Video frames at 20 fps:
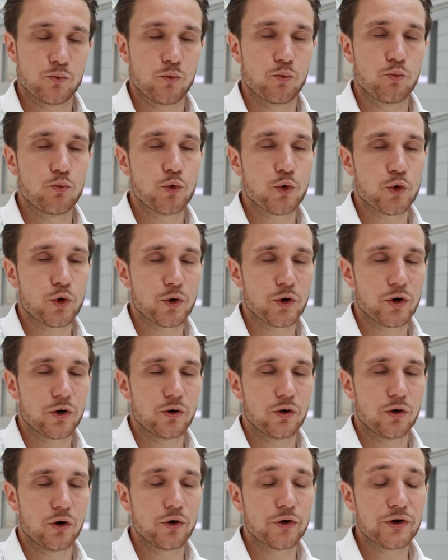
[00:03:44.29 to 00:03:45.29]
more
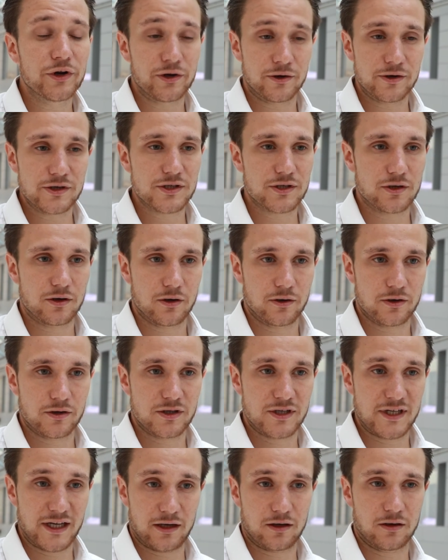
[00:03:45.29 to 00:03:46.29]
onerous on
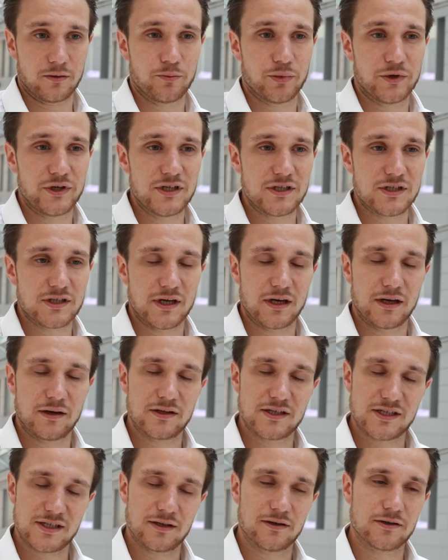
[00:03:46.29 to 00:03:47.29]
tech companies
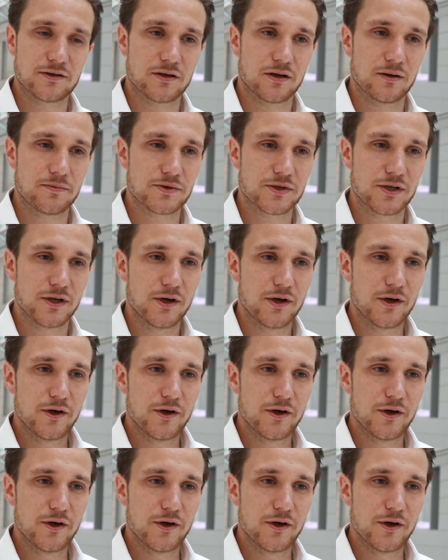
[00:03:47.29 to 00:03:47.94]
and startups